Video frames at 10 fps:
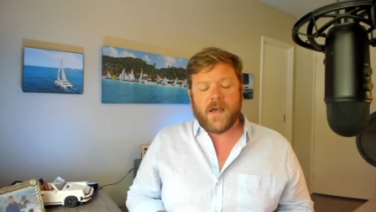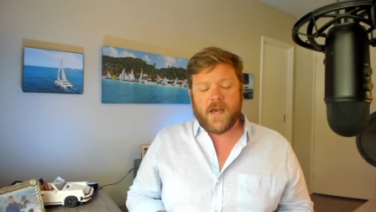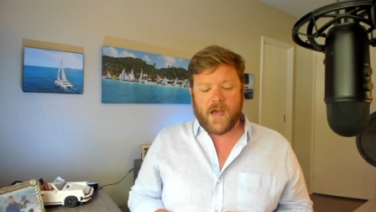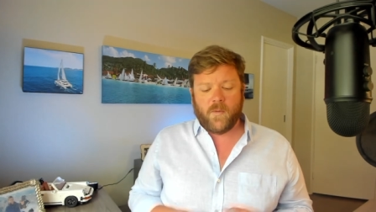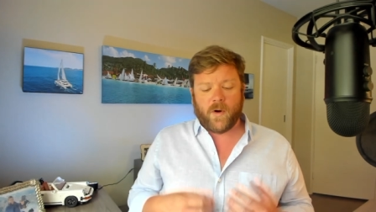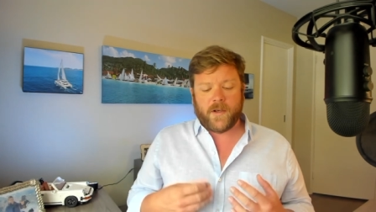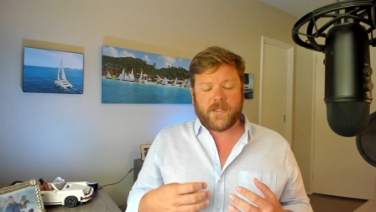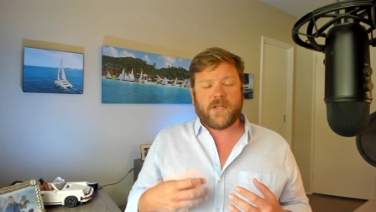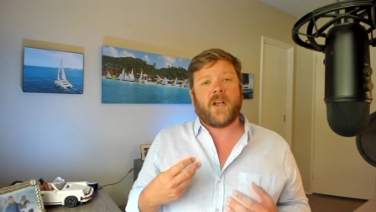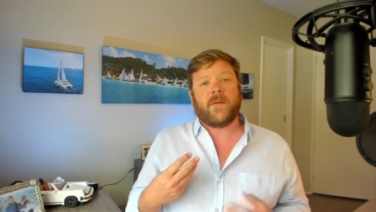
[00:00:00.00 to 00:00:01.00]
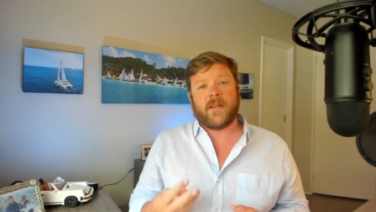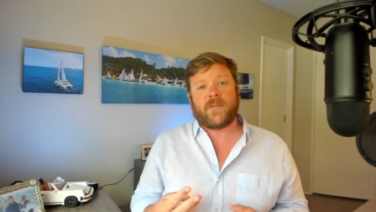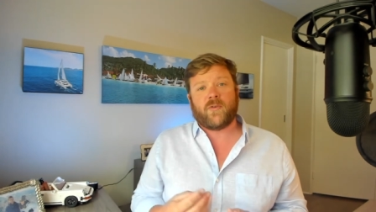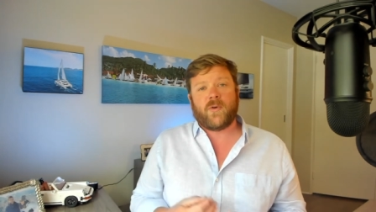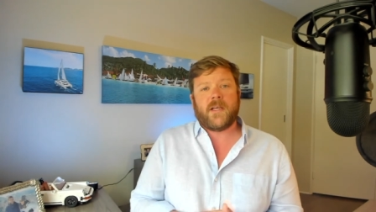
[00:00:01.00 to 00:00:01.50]
Uh, we're going to talk
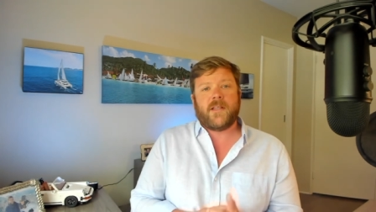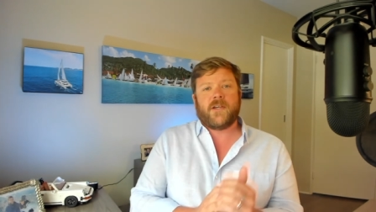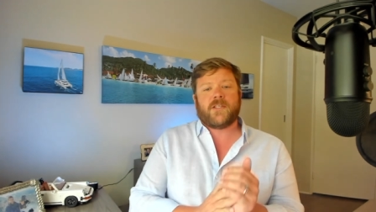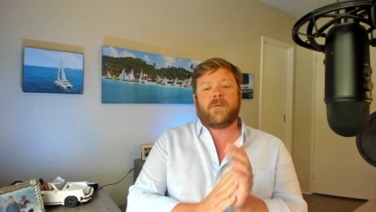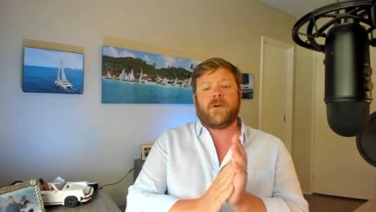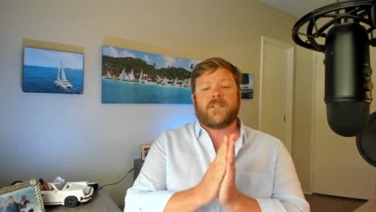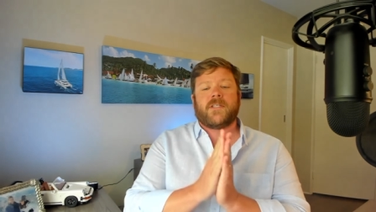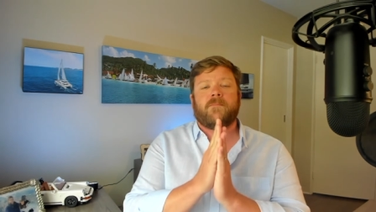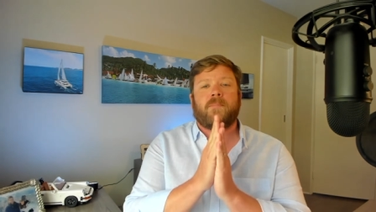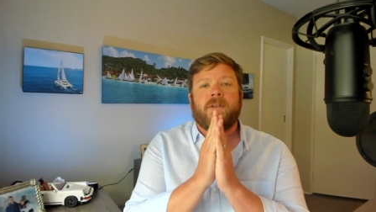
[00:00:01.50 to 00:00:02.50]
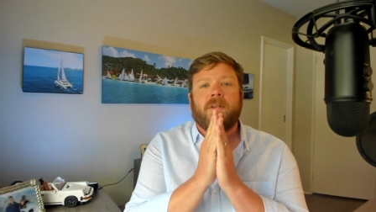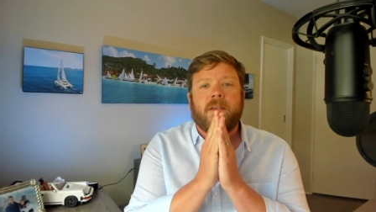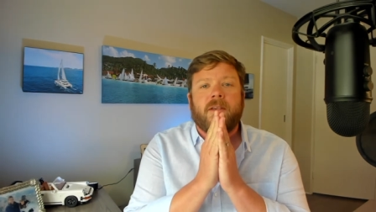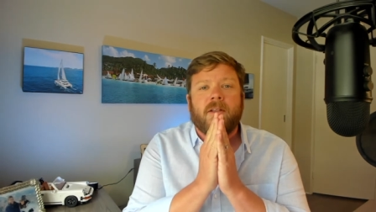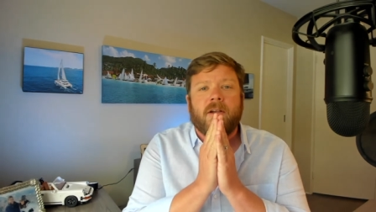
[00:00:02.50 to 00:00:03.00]
about three of those boats in
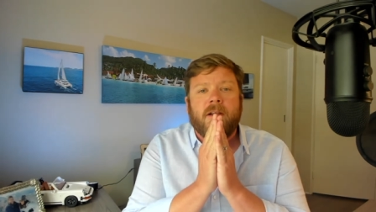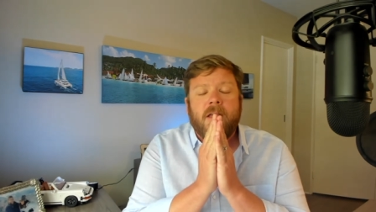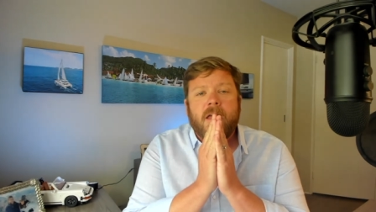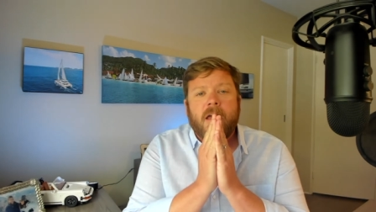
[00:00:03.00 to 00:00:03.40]
particular.